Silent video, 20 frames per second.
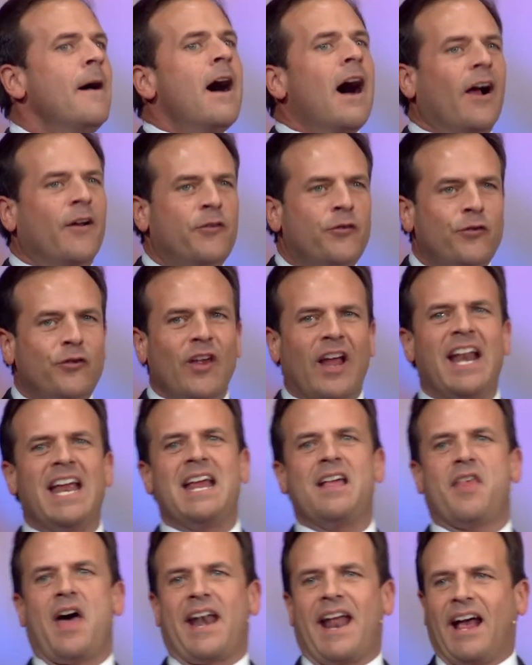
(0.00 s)
a
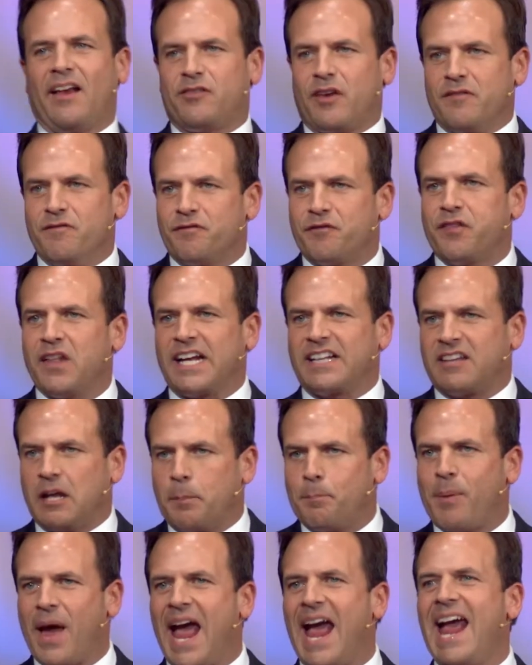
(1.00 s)
city that has
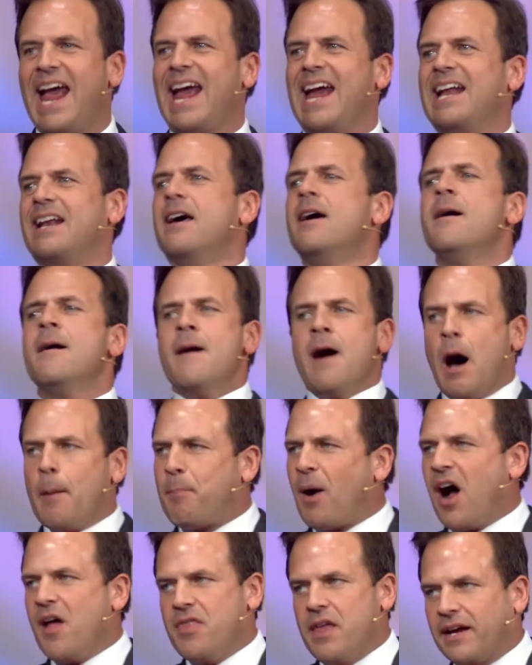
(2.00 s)
inflicted pain
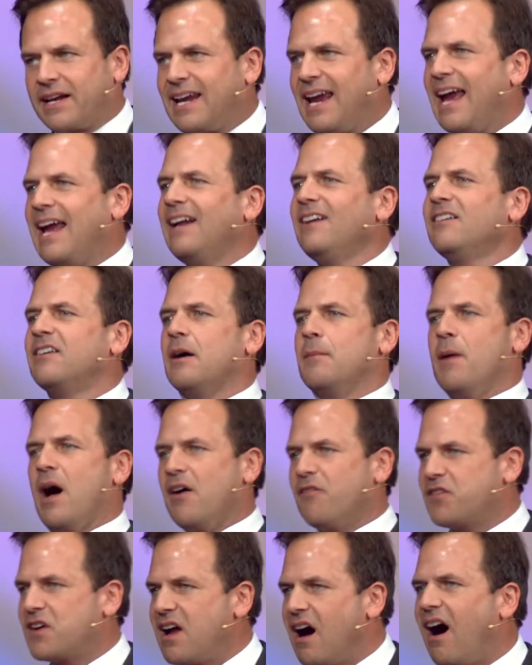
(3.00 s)
upon the kingdom
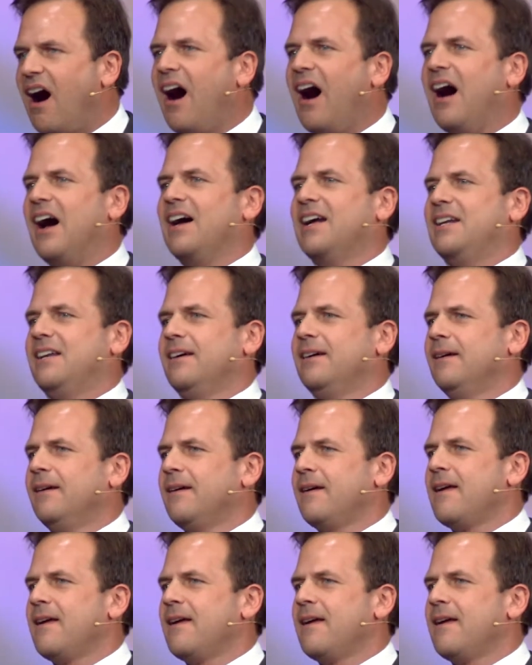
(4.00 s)
of God